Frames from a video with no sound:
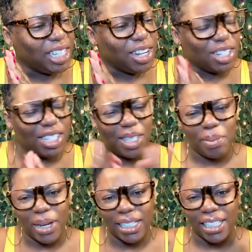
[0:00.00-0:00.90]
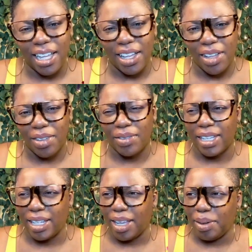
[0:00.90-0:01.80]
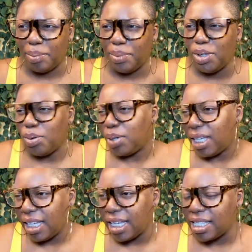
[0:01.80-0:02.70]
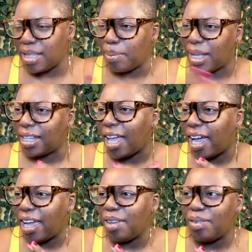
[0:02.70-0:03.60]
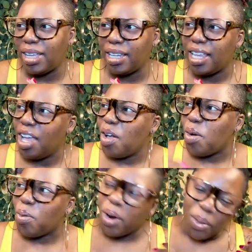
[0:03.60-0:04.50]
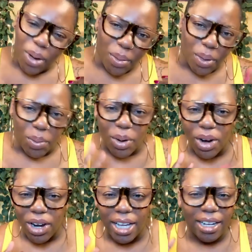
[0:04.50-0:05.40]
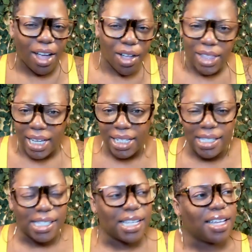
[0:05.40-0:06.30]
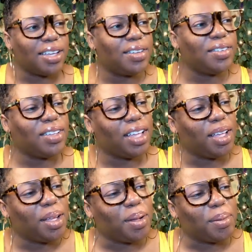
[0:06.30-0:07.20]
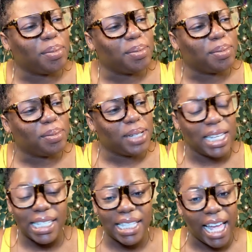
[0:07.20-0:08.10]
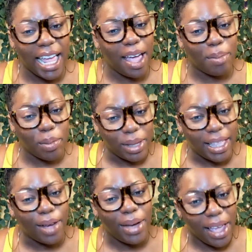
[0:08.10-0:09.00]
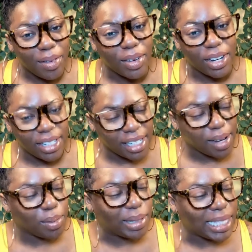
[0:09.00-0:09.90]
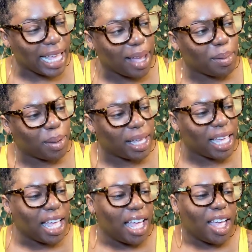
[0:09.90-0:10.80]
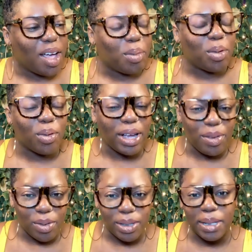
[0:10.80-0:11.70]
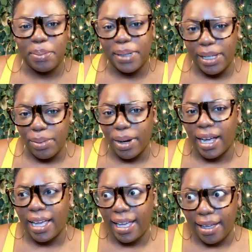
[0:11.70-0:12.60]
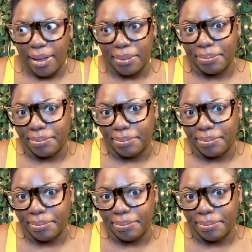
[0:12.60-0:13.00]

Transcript: Just to bring love and beauty into my life and work where I want to work and all that good stuff. It has not happened without effort, I will say, but I'm grateful to be where I am.